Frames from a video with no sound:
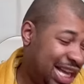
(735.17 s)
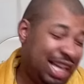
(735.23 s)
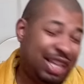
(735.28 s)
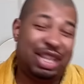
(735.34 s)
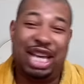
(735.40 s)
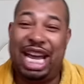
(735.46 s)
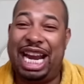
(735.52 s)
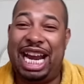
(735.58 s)

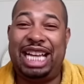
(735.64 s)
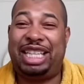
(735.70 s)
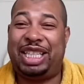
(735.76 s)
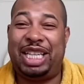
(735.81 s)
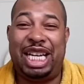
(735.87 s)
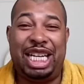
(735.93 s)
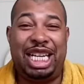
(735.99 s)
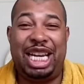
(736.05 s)
That
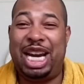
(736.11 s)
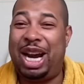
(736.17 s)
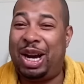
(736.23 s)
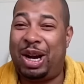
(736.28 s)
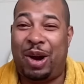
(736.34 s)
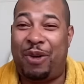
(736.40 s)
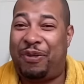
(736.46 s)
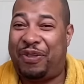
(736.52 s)
18 year
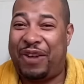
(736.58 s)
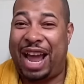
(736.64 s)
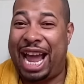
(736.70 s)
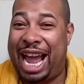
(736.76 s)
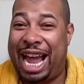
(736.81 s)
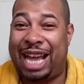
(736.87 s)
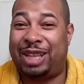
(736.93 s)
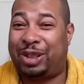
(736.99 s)
go
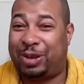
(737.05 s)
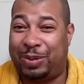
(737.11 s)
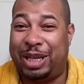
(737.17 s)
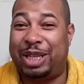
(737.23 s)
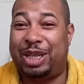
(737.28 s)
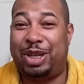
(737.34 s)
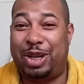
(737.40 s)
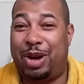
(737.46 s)
fast
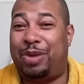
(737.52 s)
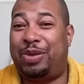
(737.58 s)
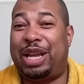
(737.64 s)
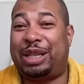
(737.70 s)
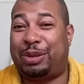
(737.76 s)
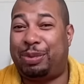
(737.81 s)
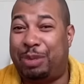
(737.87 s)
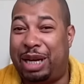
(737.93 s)
when, you know,
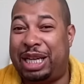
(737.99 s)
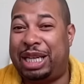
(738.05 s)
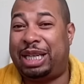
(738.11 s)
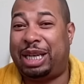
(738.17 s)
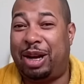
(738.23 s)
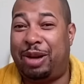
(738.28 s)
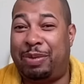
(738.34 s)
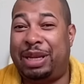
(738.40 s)
that's money
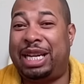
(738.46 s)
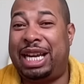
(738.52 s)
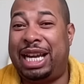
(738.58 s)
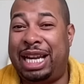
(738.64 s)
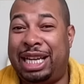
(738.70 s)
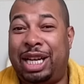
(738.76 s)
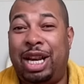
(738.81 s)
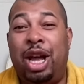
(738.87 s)
coming
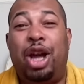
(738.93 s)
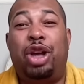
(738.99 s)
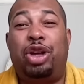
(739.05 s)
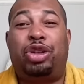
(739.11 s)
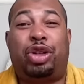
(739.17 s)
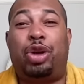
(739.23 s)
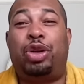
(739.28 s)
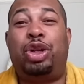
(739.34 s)
in.
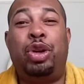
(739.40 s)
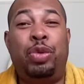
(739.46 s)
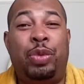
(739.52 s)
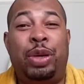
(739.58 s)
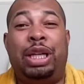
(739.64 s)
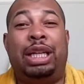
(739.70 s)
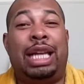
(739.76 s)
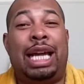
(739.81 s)
So you
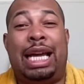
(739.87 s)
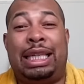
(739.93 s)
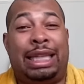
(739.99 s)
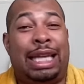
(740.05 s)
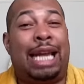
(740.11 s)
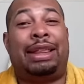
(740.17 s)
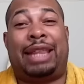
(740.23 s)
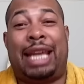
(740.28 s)
realize
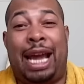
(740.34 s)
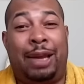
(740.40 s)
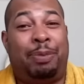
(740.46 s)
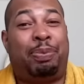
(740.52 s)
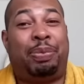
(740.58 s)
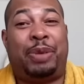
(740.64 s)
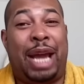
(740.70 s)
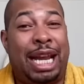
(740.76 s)
that
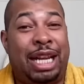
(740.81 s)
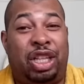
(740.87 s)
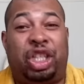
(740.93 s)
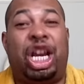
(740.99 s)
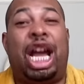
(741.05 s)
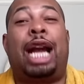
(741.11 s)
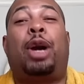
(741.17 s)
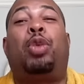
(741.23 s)
that
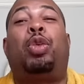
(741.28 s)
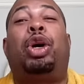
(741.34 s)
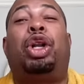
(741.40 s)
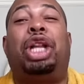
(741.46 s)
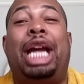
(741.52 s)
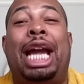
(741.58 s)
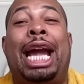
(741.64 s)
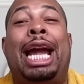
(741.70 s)
paycheck
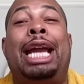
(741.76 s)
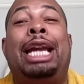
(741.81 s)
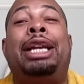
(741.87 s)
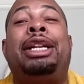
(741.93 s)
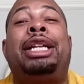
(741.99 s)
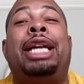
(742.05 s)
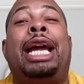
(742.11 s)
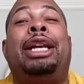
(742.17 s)
will
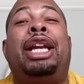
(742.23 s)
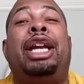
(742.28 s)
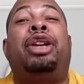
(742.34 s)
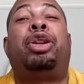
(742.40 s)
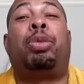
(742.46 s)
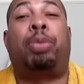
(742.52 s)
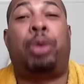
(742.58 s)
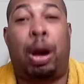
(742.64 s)
end and
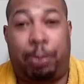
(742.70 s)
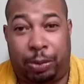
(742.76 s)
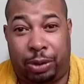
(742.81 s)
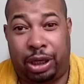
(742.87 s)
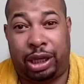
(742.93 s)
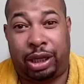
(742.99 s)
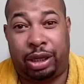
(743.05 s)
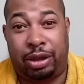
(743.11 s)
end
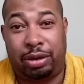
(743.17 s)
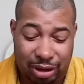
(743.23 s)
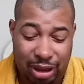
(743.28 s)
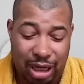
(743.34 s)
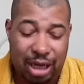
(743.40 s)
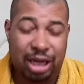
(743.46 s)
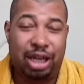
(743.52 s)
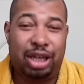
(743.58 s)
abruptly.
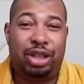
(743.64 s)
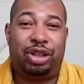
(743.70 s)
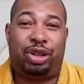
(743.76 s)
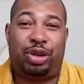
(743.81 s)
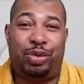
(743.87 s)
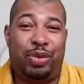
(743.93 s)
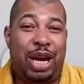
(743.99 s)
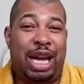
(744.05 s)

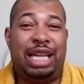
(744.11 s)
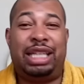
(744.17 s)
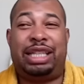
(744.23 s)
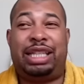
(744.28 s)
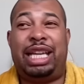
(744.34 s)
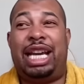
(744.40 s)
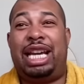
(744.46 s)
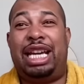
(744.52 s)
Sheree
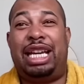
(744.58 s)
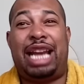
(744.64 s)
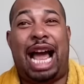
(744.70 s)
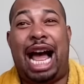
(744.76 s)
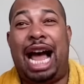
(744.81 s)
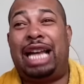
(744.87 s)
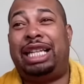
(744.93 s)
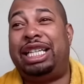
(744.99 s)
said,
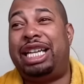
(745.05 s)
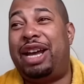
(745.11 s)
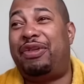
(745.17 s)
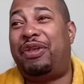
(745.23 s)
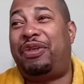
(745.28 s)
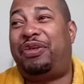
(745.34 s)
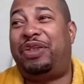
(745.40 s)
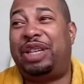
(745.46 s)
I'll
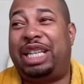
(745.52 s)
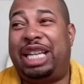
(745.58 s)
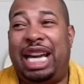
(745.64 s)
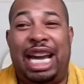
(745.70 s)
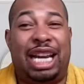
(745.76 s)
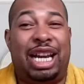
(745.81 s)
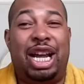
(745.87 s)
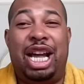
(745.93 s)
never
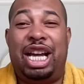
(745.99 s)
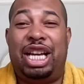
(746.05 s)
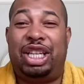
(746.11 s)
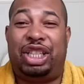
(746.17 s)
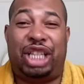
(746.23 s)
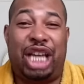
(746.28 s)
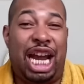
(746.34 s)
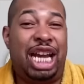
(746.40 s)
forget.
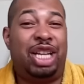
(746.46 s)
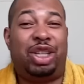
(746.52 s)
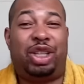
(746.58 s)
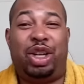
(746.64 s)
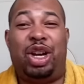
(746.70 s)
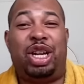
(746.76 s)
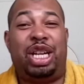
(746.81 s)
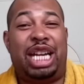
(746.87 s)
Jaden
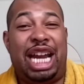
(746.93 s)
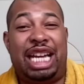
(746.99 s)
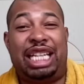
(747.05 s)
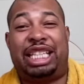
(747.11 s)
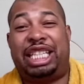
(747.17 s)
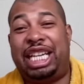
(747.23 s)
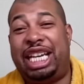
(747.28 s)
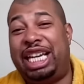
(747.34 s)
turned
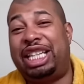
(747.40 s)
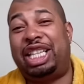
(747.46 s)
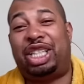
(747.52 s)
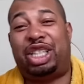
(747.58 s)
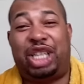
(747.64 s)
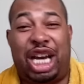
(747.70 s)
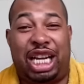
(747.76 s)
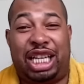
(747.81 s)
18. The
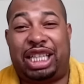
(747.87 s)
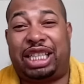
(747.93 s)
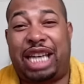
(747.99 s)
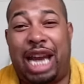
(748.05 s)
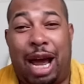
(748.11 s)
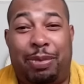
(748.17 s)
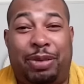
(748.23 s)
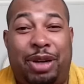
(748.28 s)
check
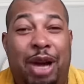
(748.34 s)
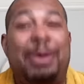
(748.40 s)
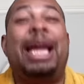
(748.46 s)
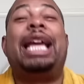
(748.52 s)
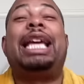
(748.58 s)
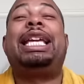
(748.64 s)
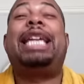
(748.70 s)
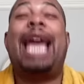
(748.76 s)
stopped
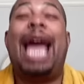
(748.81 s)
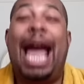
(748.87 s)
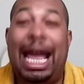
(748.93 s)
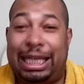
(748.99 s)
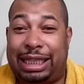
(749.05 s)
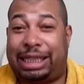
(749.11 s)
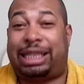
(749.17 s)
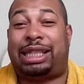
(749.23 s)
coming.
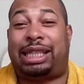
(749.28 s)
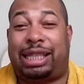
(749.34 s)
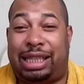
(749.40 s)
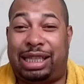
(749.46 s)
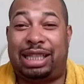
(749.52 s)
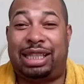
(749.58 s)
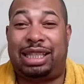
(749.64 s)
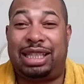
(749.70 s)
Yes.